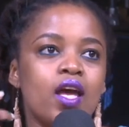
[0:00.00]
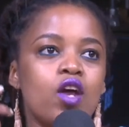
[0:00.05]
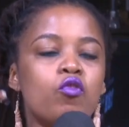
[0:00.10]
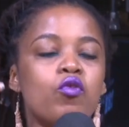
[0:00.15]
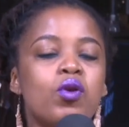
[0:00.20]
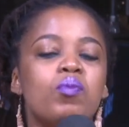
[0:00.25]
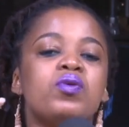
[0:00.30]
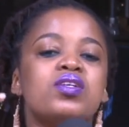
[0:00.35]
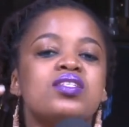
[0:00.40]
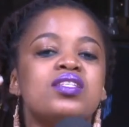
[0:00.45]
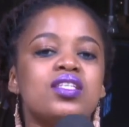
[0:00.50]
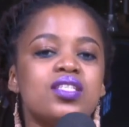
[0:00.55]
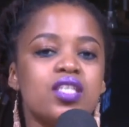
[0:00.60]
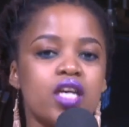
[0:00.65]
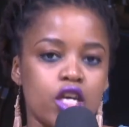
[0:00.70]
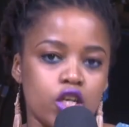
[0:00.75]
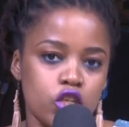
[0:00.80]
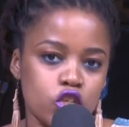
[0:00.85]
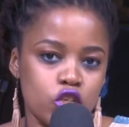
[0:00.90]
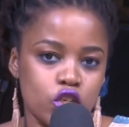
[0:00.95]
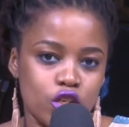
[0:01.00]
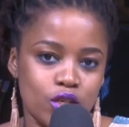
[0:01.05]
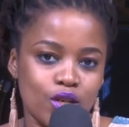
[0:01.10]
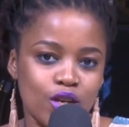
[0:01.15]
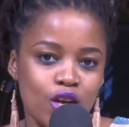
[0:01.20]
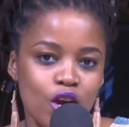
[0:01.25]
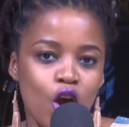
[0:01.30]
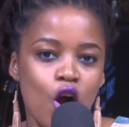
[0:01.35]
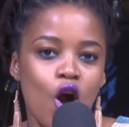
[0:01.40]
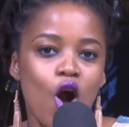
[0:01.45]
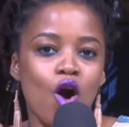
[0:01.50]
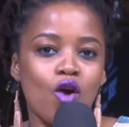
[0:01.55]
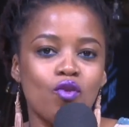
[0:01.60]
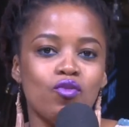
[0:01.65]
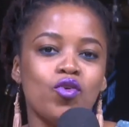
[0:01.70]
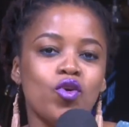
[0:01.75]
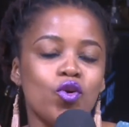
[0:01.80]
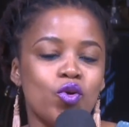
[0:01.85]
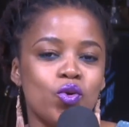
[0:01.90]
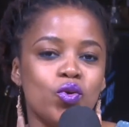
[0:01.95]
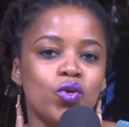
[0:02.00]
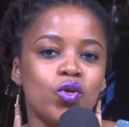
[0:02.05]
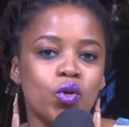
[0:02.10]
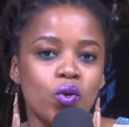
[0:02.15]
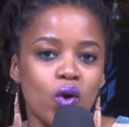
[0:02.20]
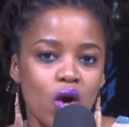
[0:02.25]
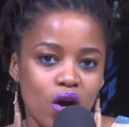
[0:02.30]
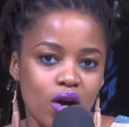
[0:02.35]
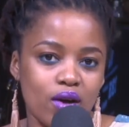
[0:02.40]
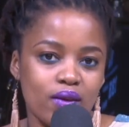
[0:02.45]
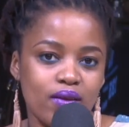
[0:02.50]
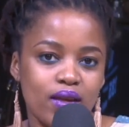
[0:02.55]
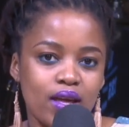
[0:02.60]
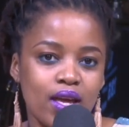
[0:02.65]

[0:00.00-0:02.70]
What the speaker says: representation of who you are.